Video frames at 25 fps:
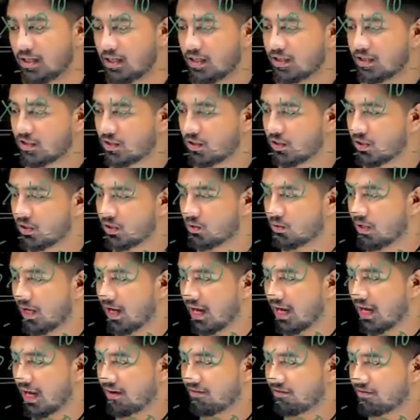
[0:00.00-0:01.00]
So you
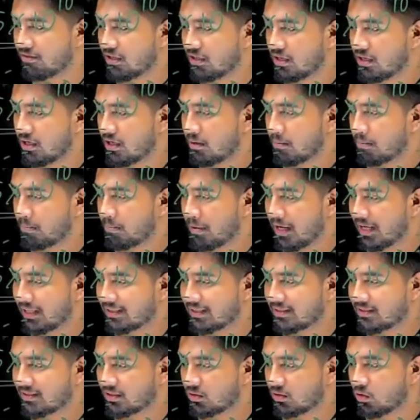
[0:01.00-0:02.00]
have
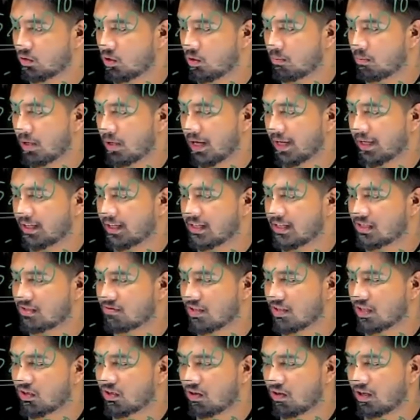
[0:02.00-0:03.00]
plus or minus,
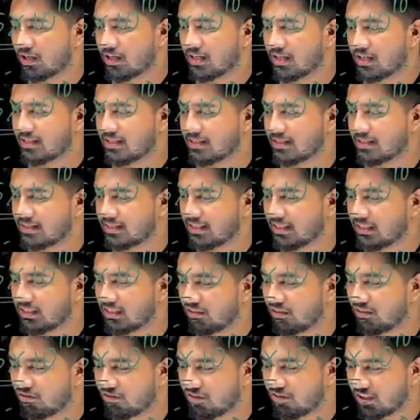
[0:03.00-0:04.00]
we call it the
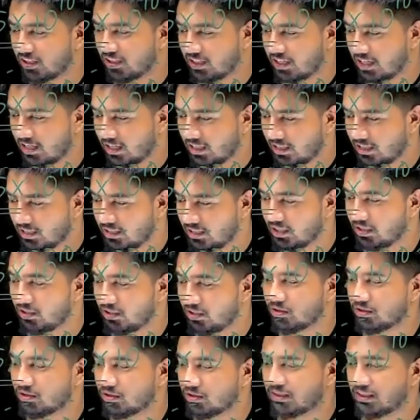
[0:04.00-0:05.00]
significant
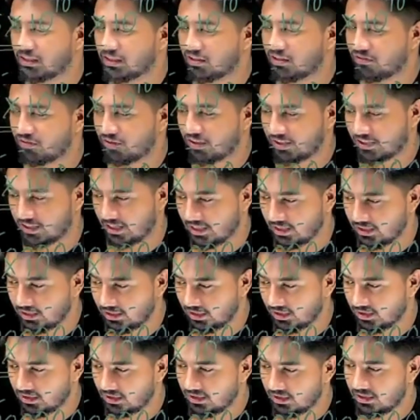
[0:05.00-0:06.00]
or
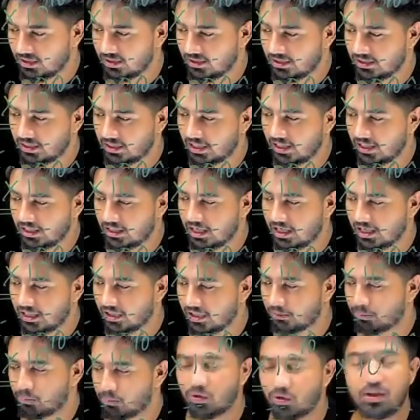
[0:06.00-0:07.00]
significant T
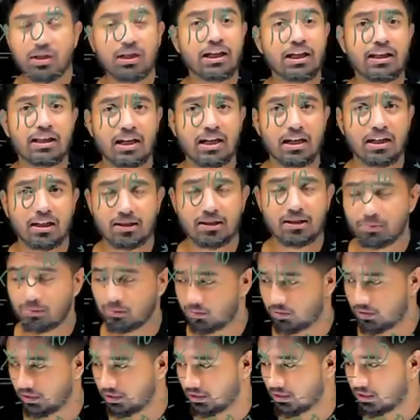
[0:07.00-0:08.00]
danda through D danda
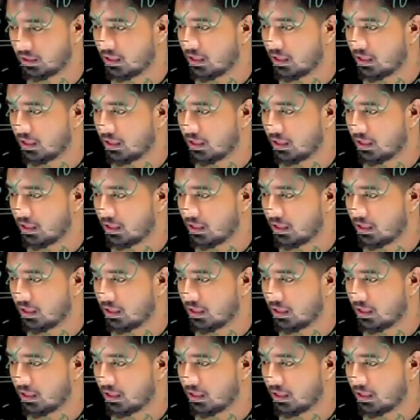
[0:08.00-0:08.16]
through.